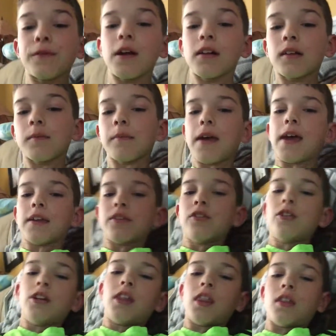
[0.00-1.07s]
welcome back
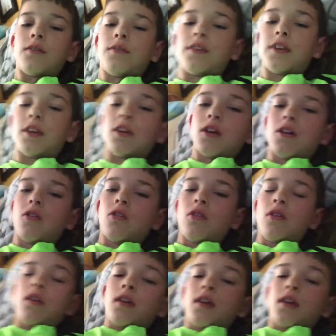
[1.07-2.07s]
to another video,